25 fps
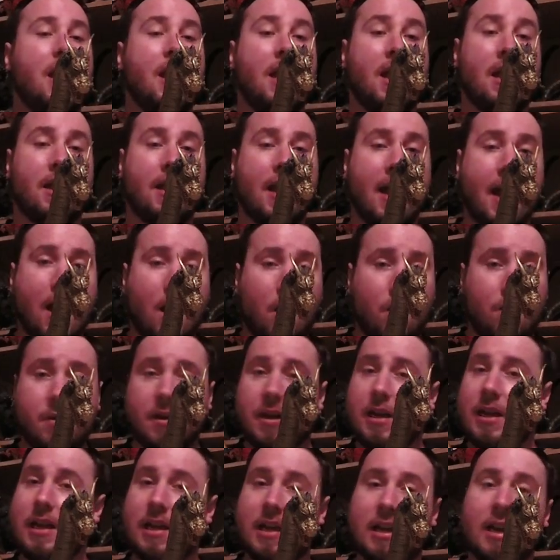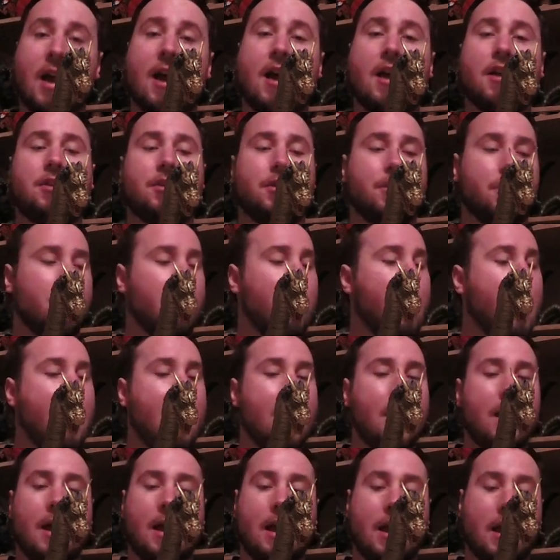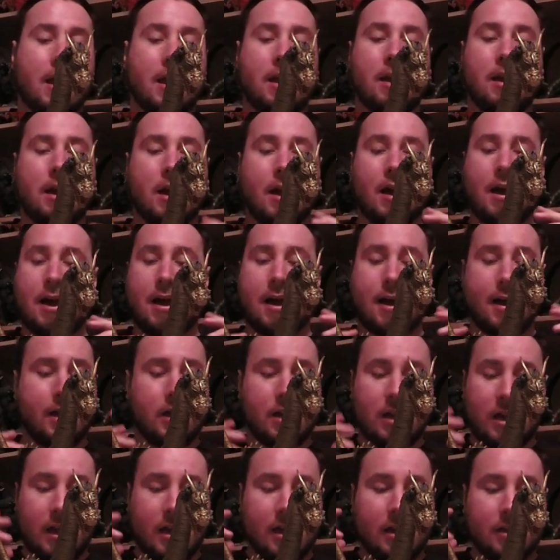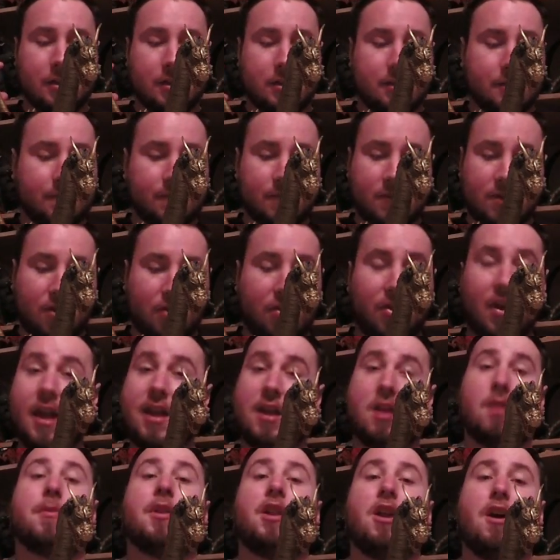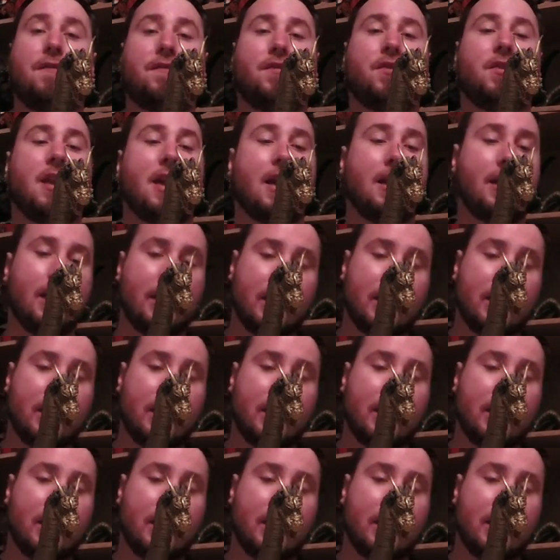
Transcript: And now he and I do, and I can't thank him enough for that.